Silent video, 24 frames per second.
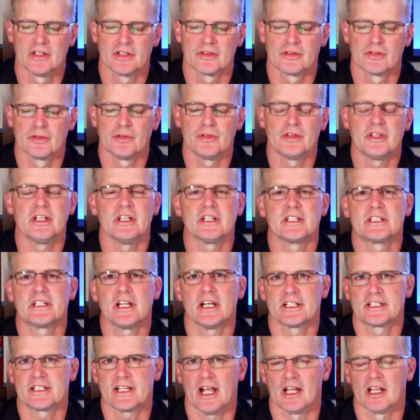through the
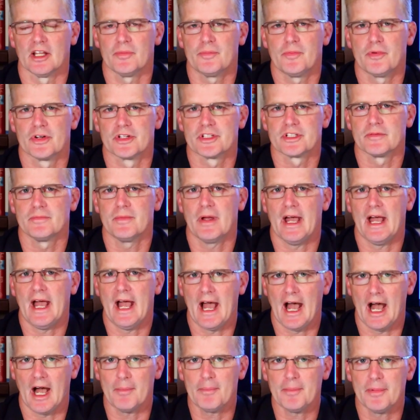Atala Prism
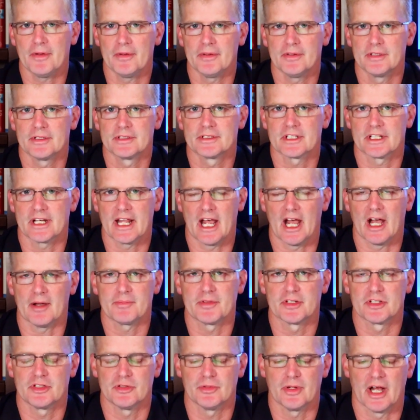app. It's an app
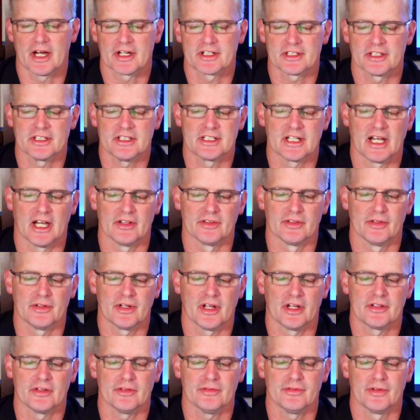that you actually download
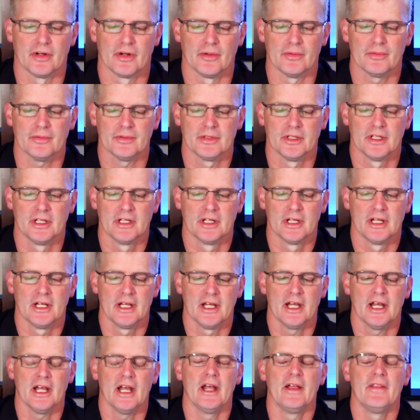on your phone.
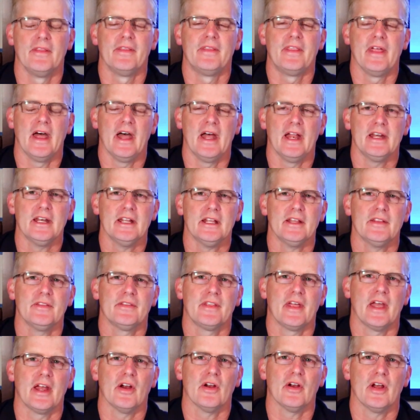And then
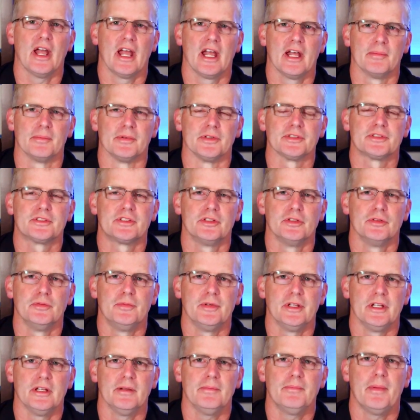they are able to
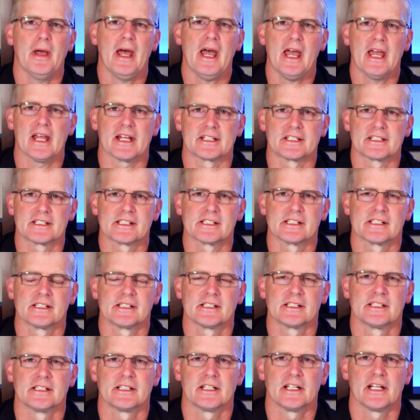be banked.
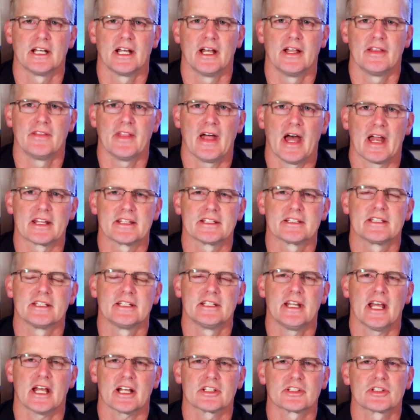And that is the
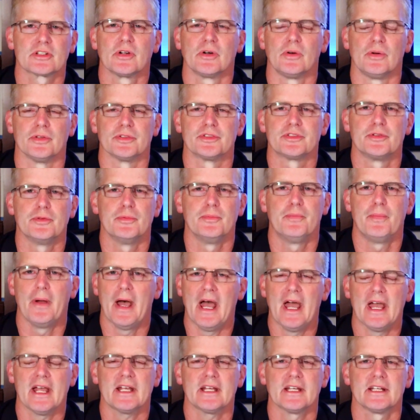next goal, to
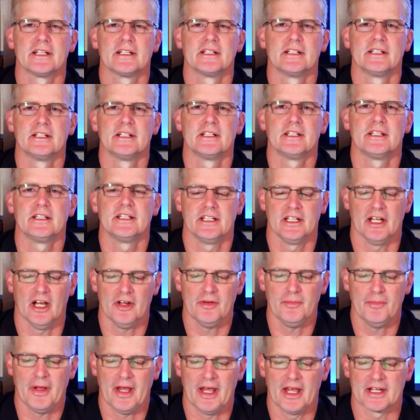bank the
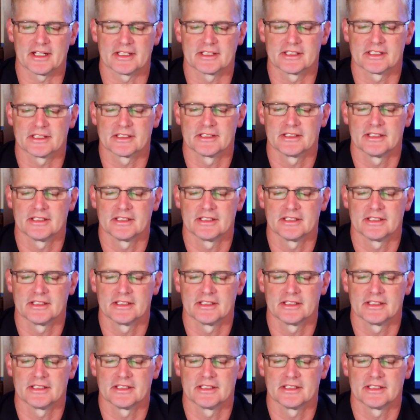unbanked.